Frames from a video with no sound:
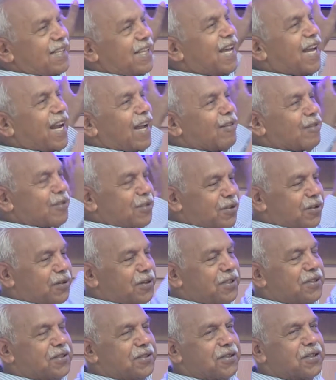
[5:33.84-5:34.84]
there, I will show
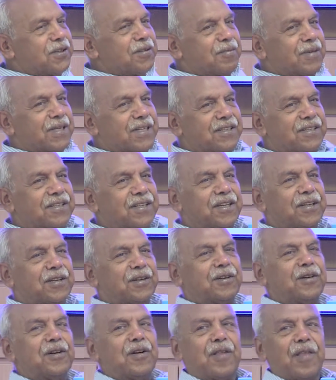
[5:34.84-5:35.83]
it to you, but
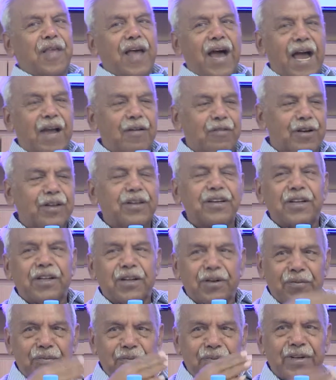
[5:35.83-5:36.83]
I will
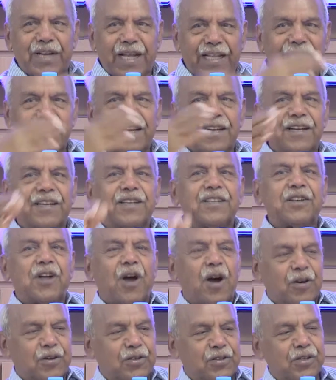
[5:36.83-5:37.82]
rather
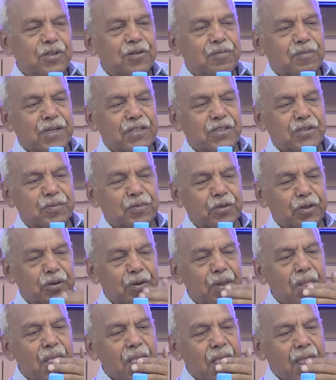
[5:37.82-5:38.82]
talk to you much more.